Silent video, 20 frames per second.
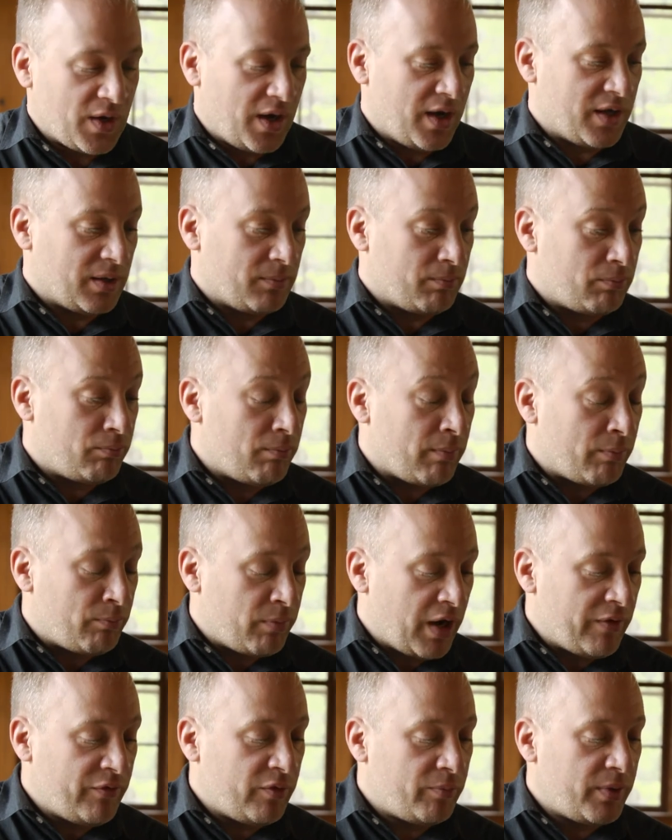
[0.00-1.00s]
I had a
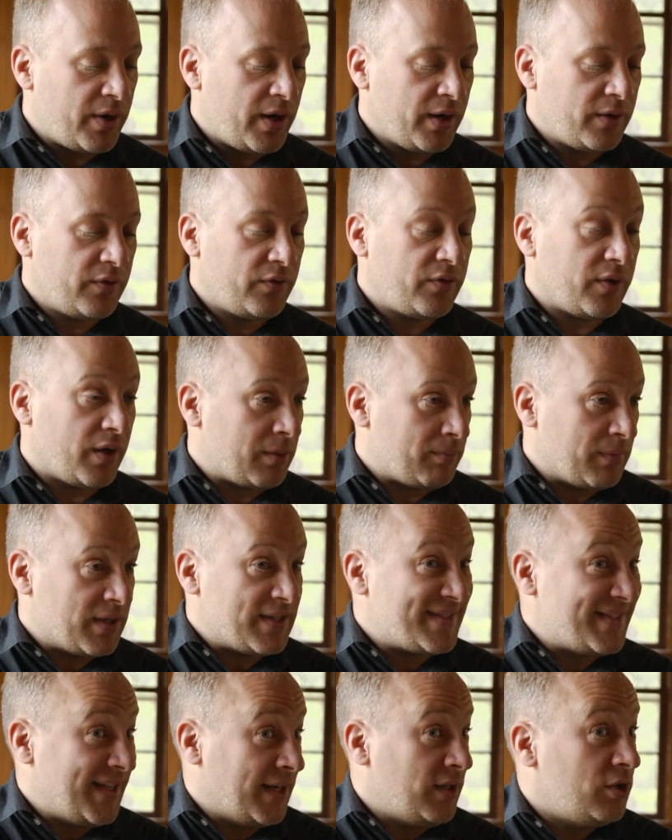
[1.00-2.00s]
private practice. I had my
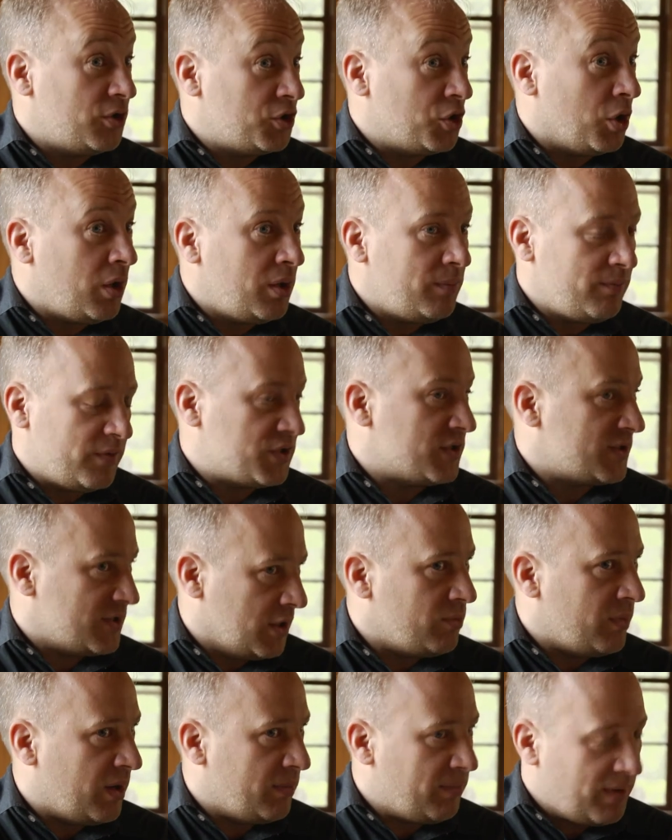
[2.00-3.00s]
side job, which is
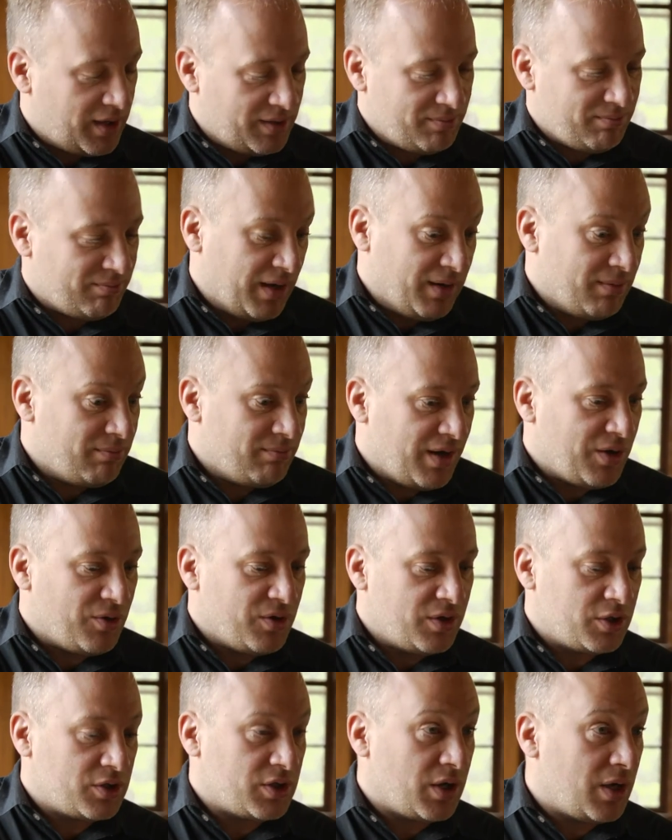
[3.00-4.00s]
now my main, my, my
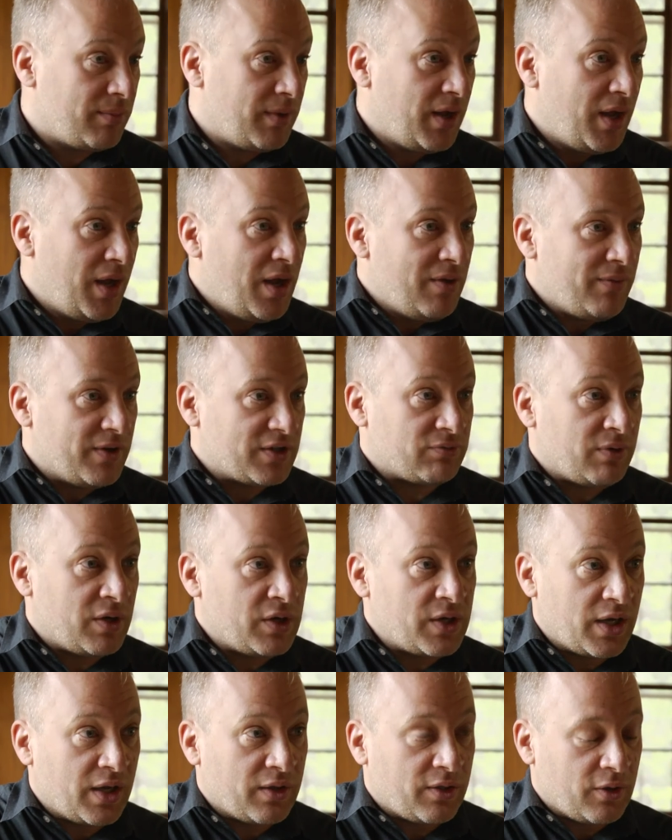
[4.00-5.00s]
only job. I was
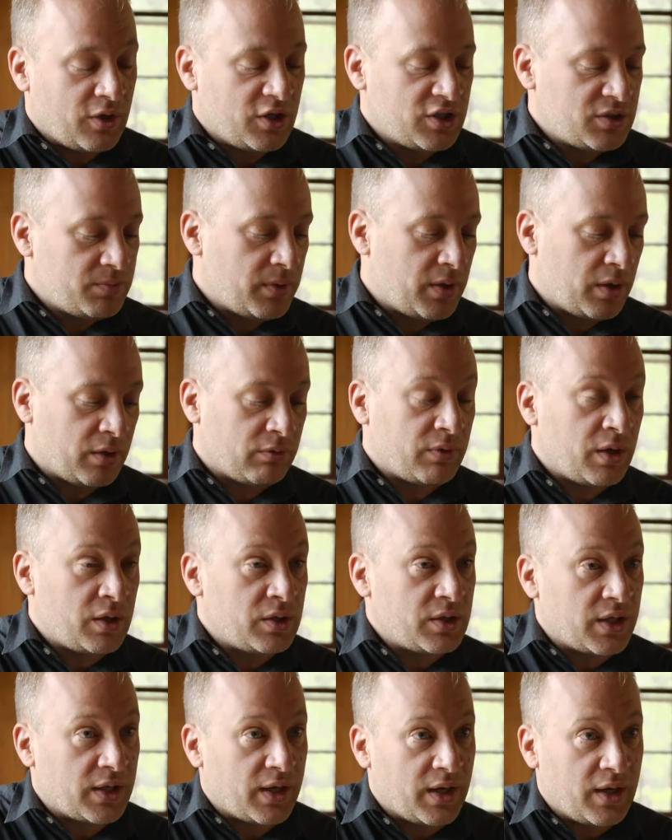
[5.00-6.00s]
rounding at the hospital and
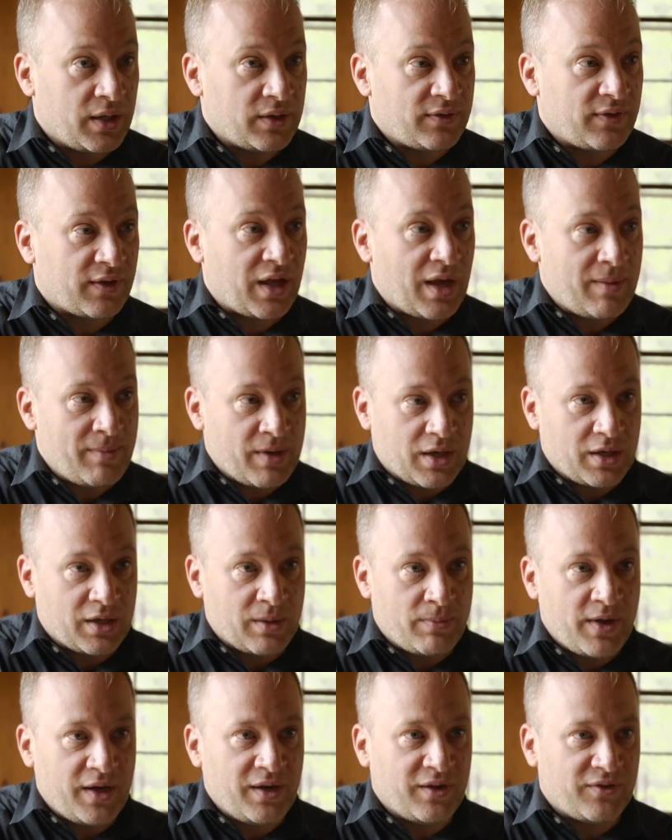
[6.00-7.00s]
rounding at the chemical
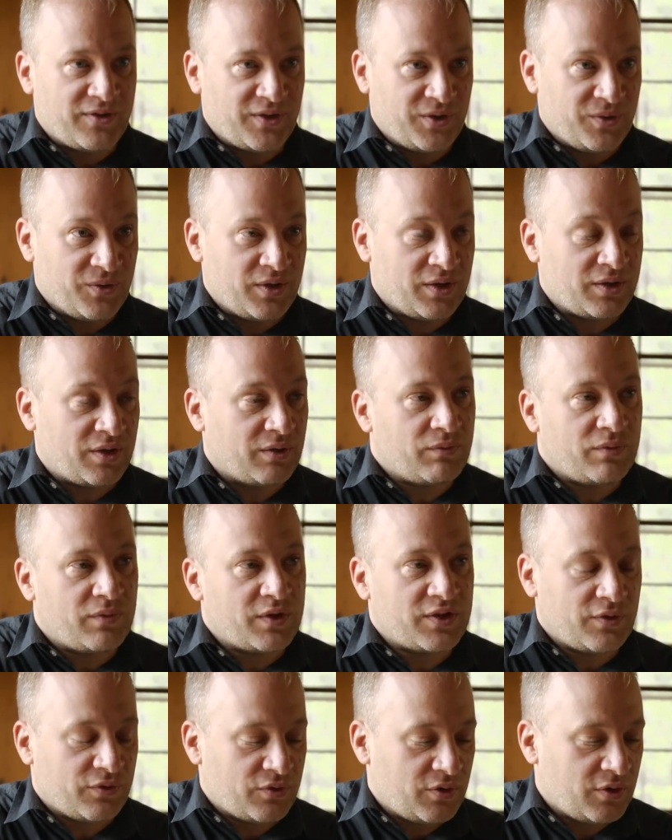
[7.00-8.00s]
dependency unit, and
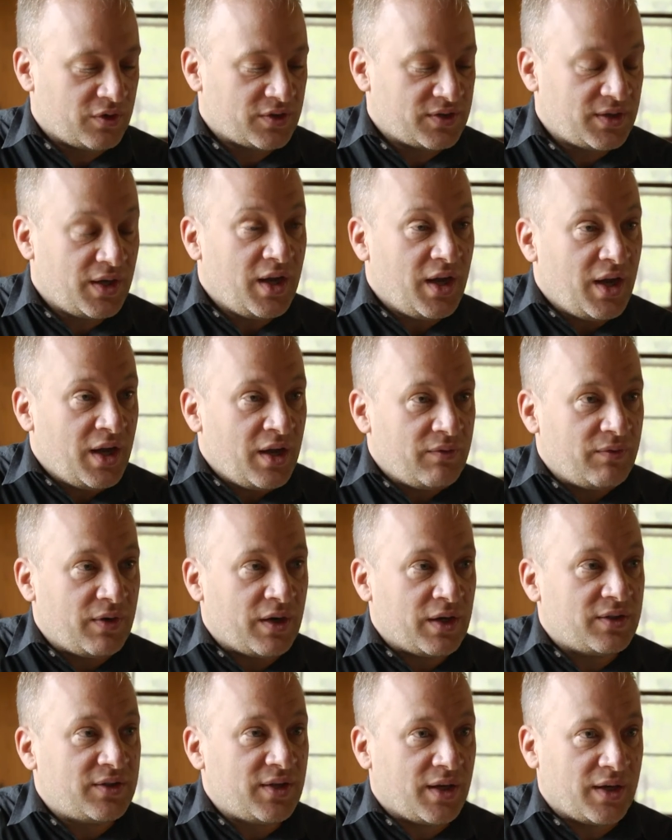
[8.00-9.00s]
was of course
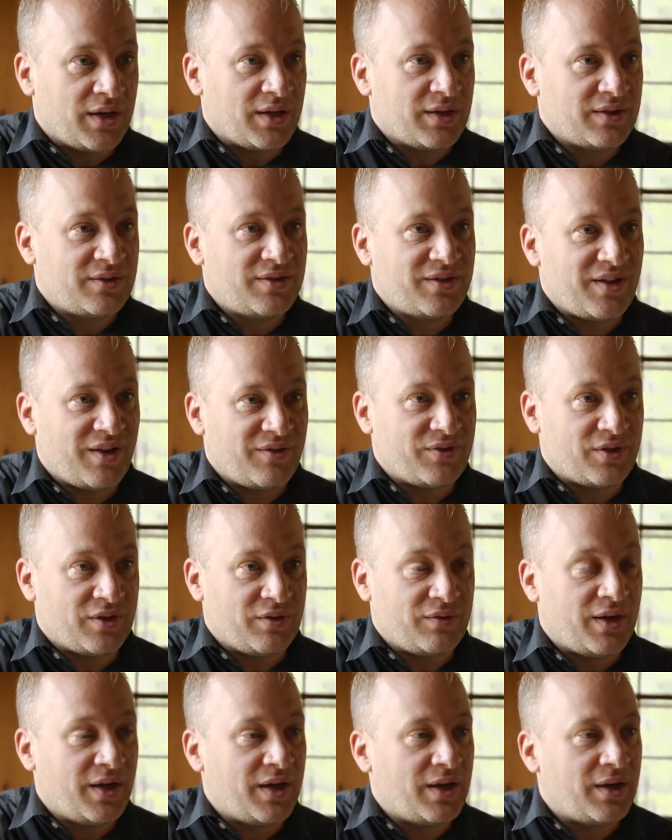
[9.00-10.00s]
very tired after
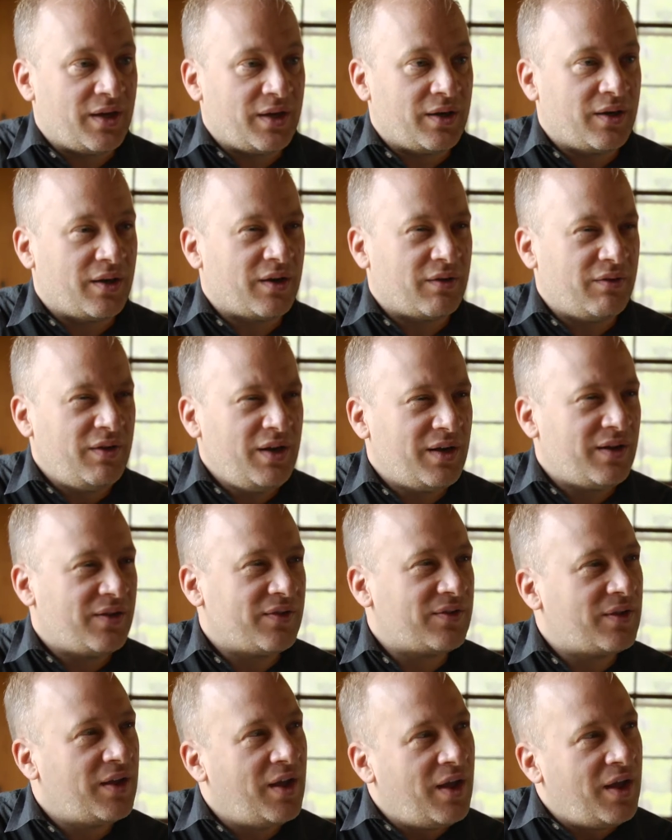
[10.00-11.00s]
a mm. while. And I
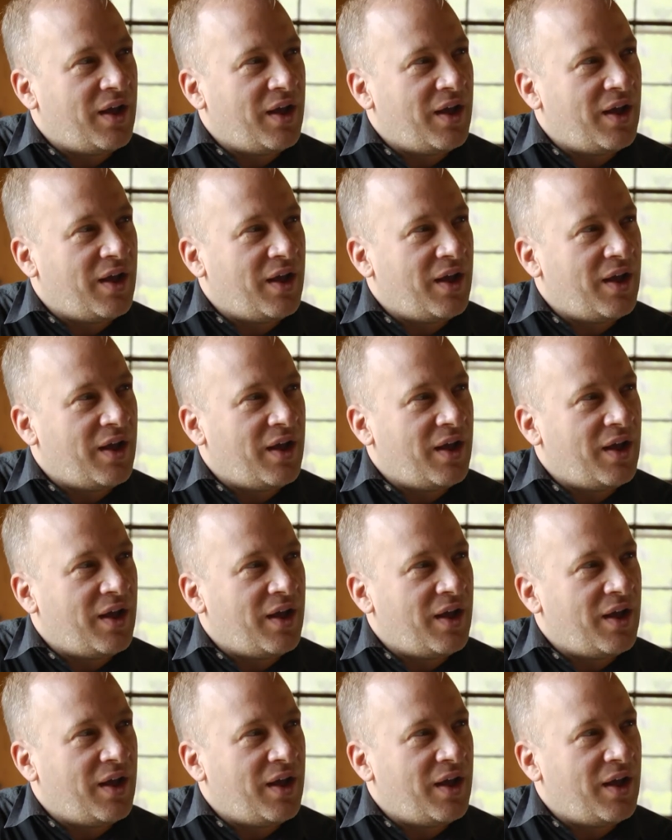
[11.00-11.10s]
realized